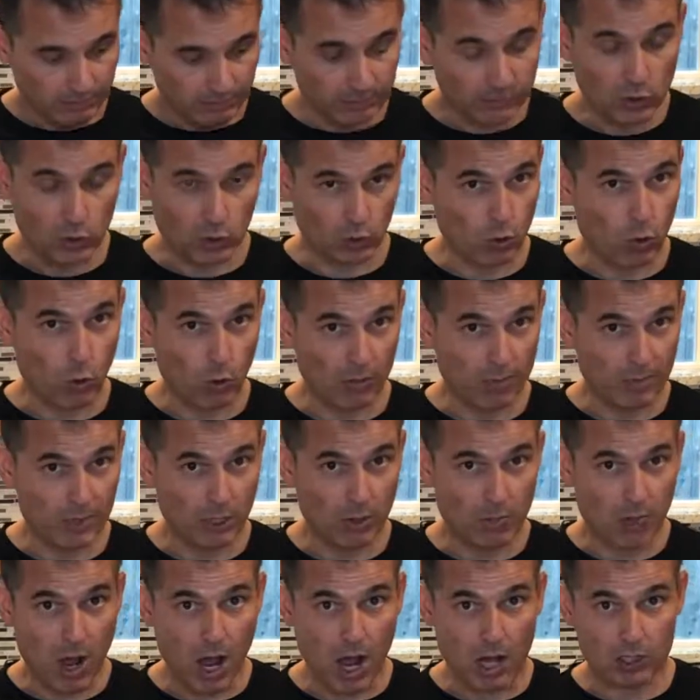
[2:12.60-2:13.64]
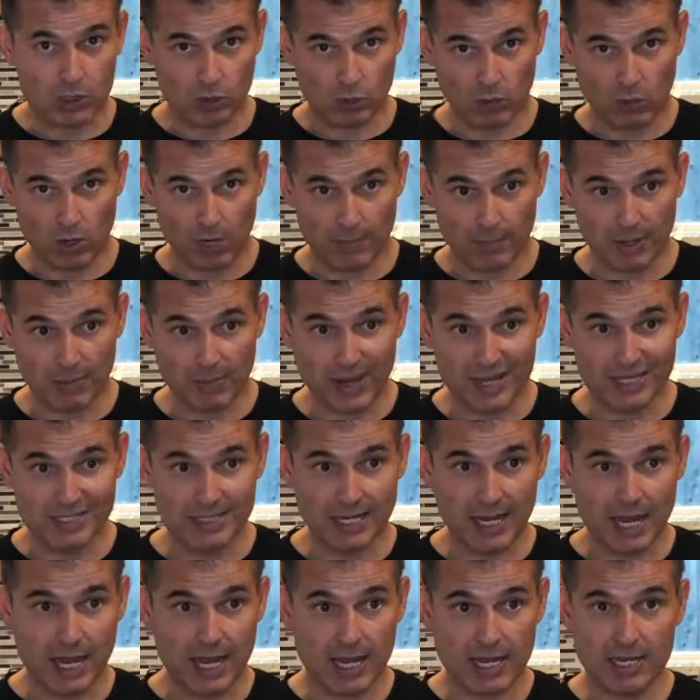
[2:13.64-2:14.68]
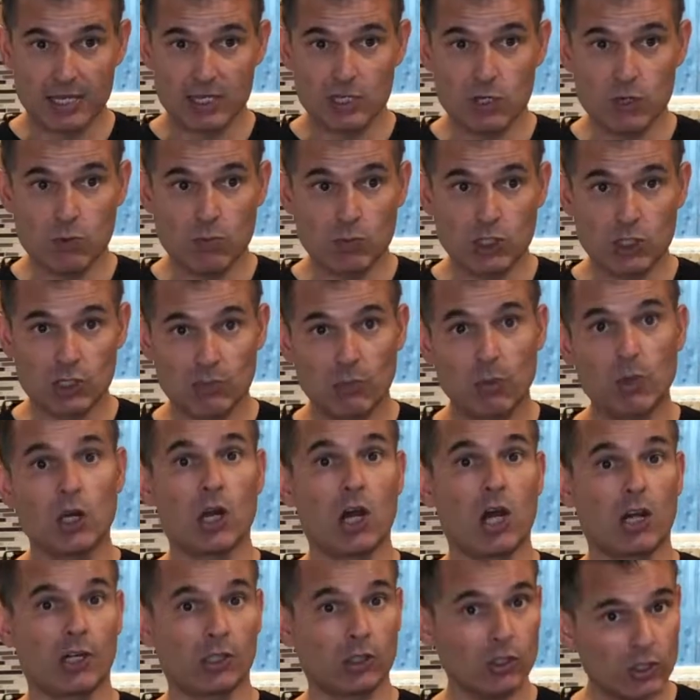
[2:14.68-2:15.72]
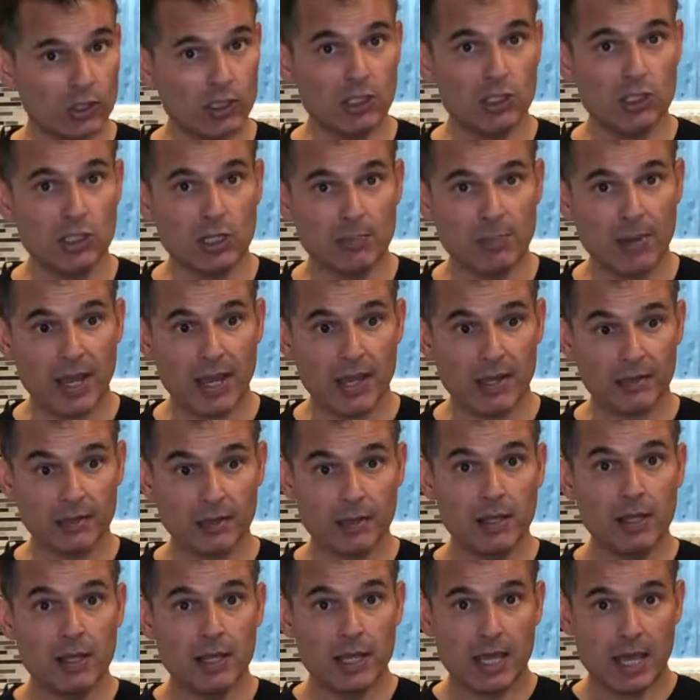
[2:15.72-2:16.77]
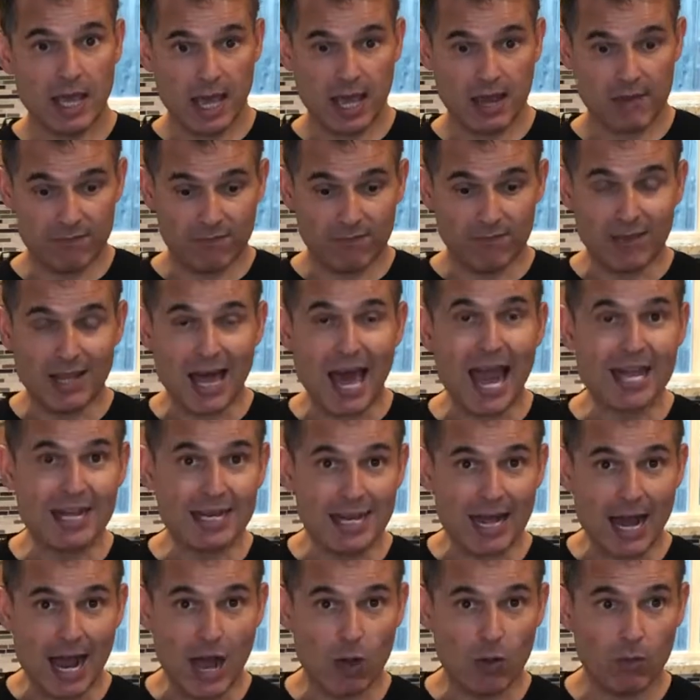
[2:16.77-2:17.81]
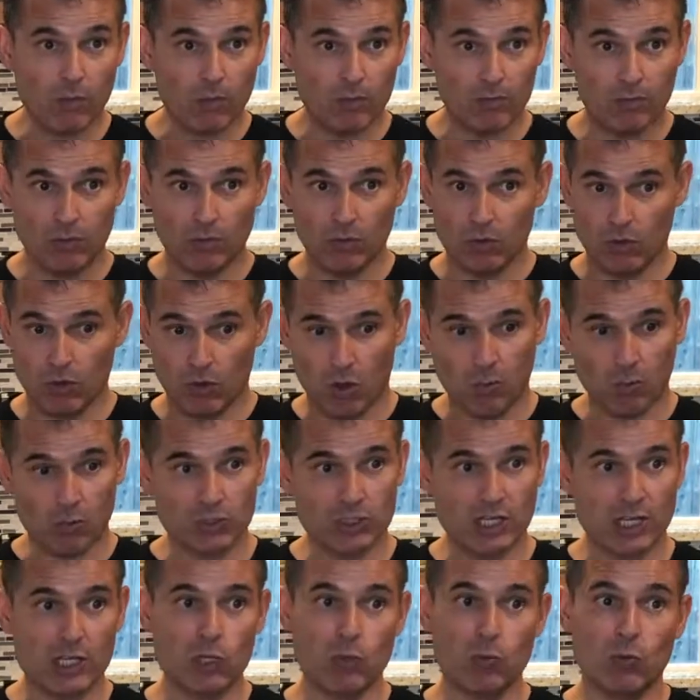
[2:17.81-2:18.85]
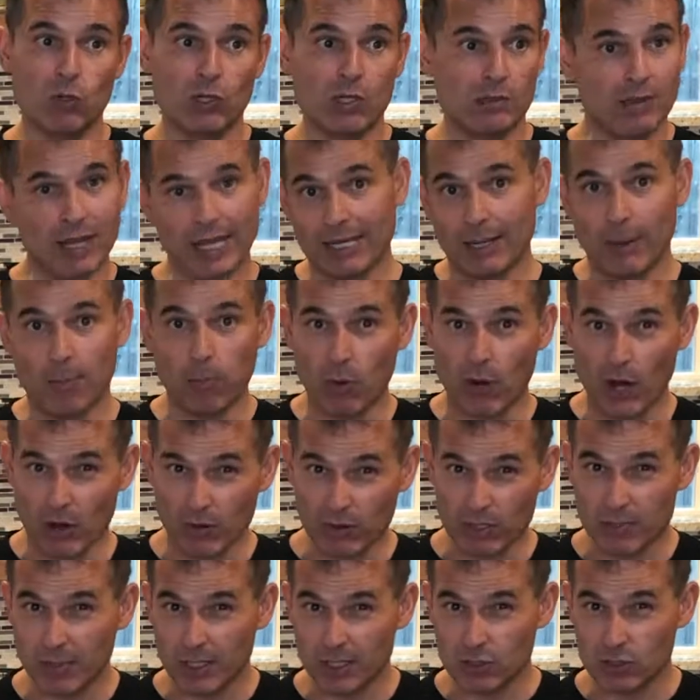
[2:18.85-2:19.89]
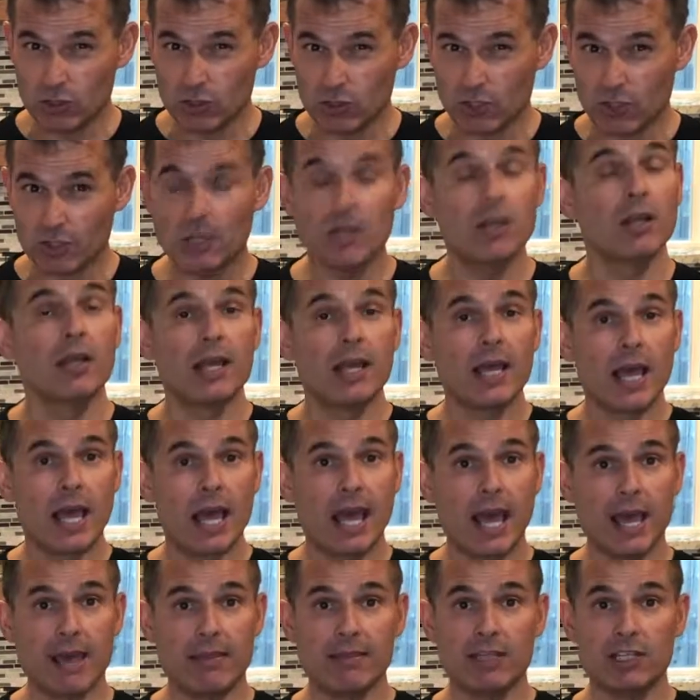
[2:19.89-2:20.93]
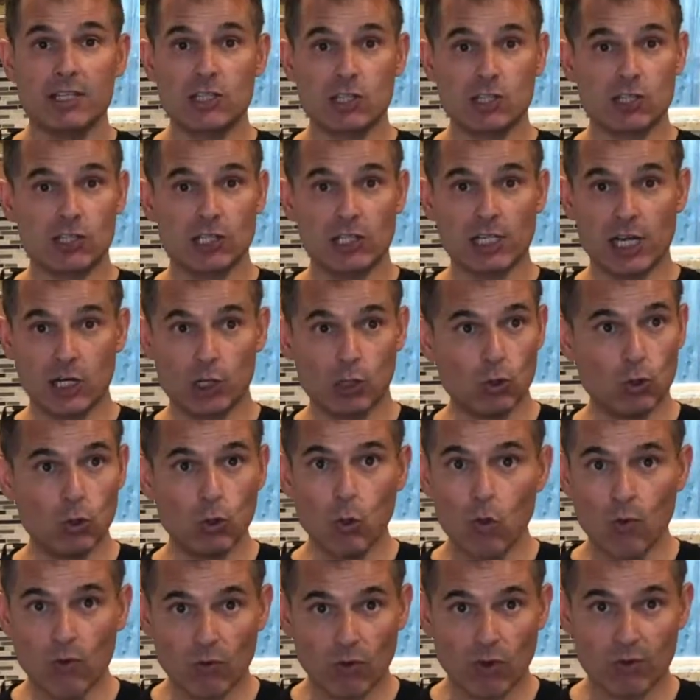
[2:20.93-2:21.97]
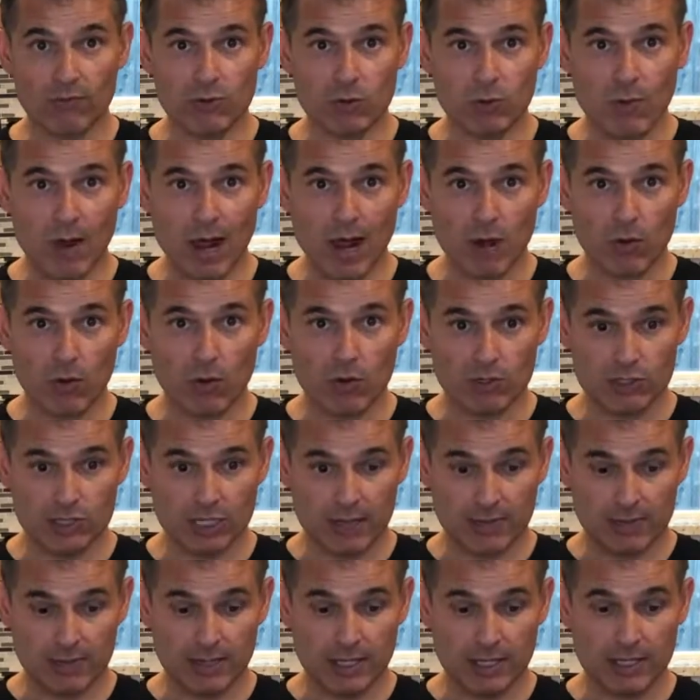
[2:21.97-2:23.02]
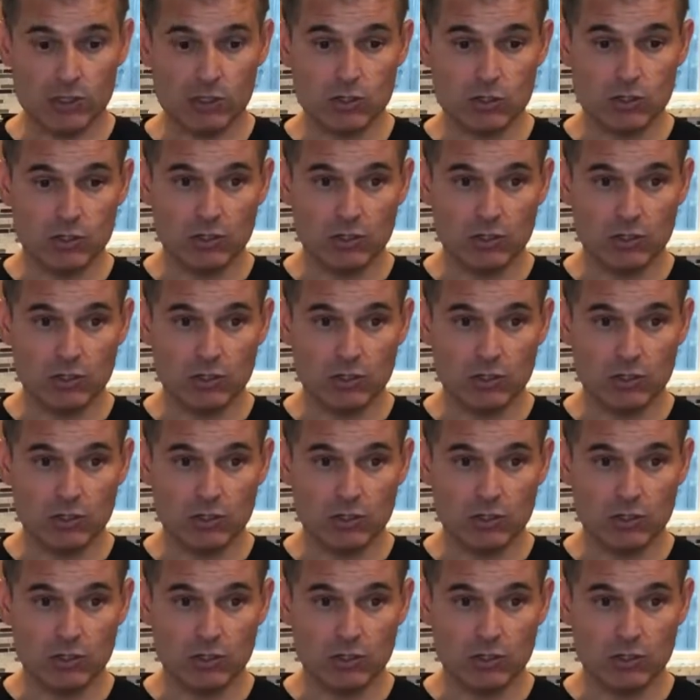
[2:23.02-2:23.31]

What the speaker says: your cornmeal box or what I'm going to make today, and you just put it on a cookie sheet pan and flatten it out almost like you would like a brownie mixture, and then just let it cool for a few hours, and then